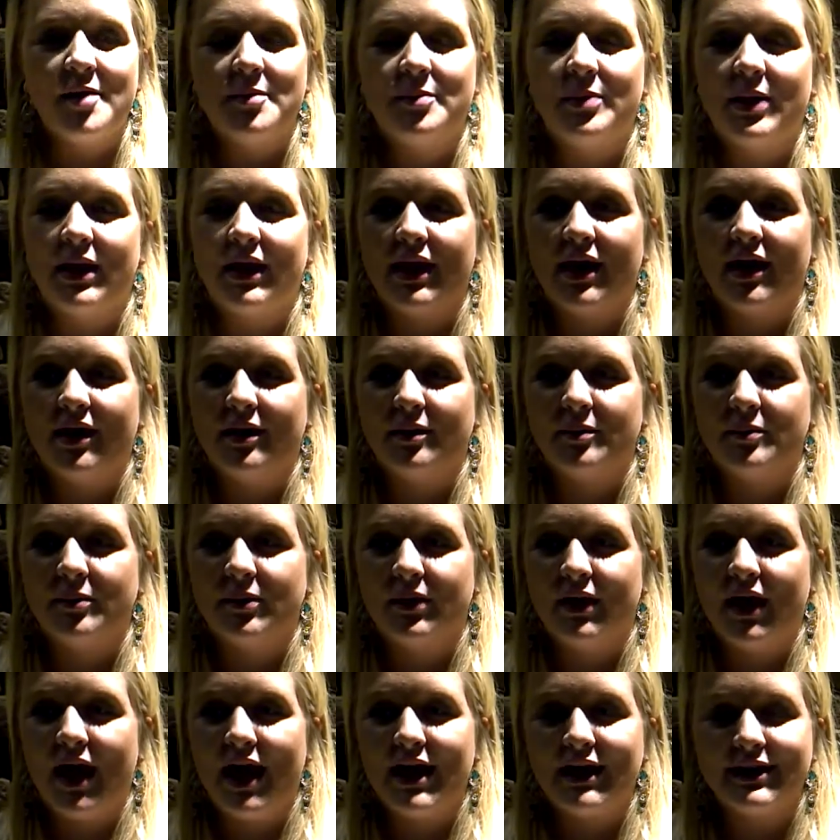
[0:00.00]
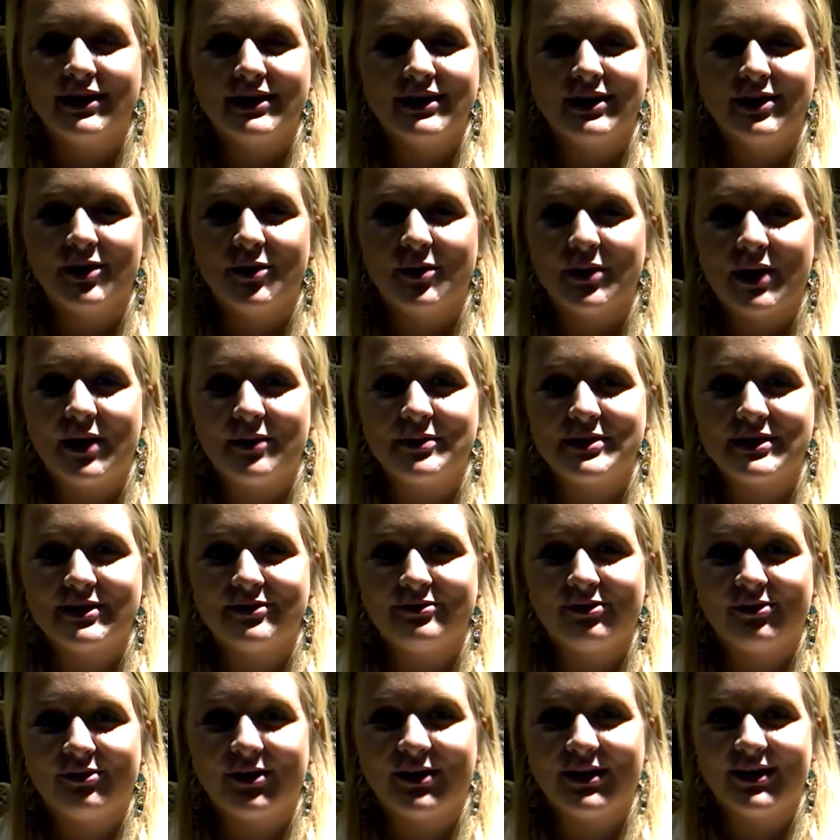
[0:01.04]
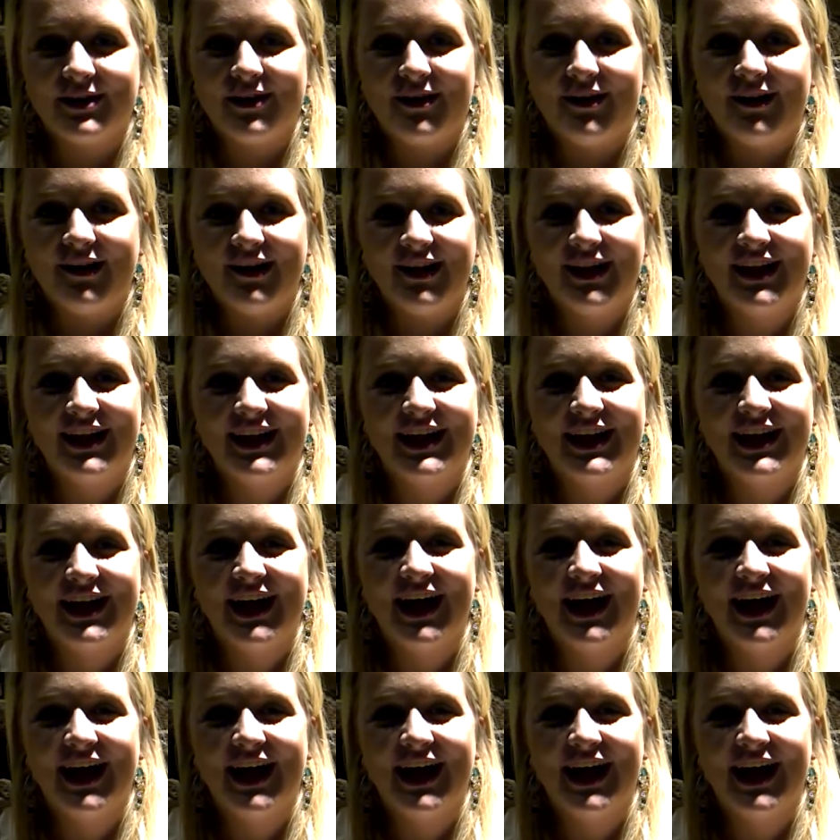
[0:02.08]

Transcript: But I didn't know what I was in for at all.